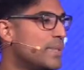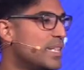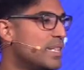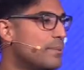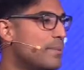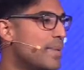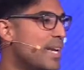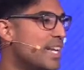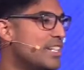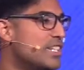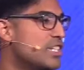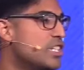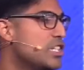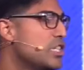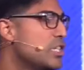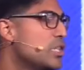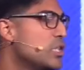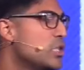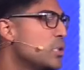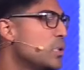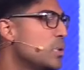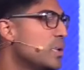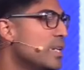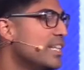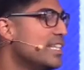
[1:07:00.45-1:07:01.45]
Being made
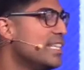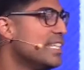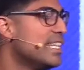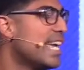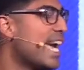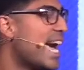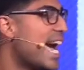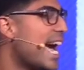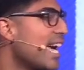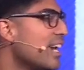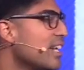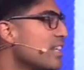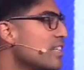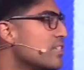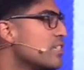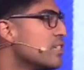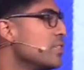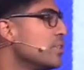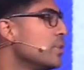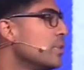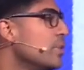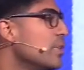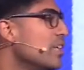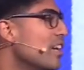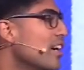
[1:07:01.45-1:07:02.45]
new in the
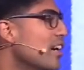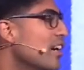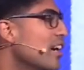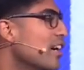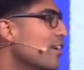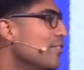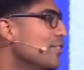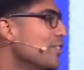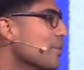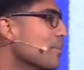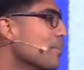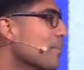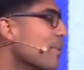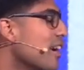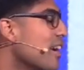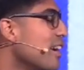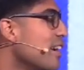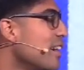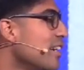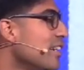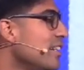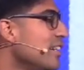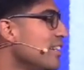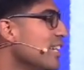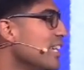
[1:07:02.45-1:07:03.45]
attitude of your
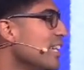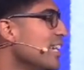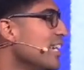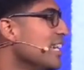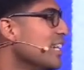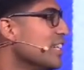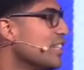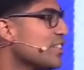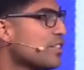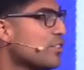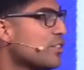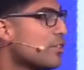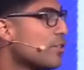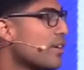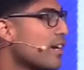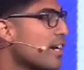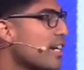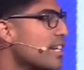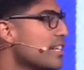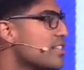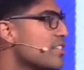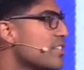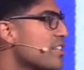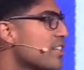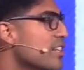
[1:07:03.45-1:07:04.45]
mind in
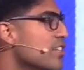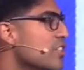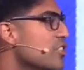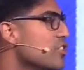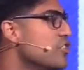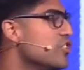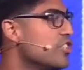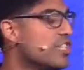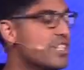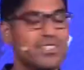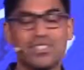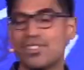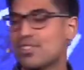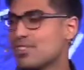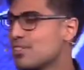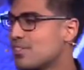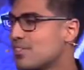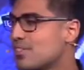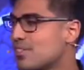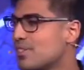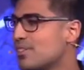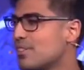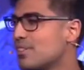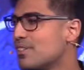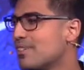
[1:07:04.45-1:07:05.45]
Christ
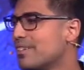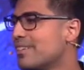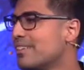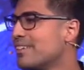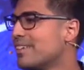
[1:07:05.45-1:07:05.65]
Jesus."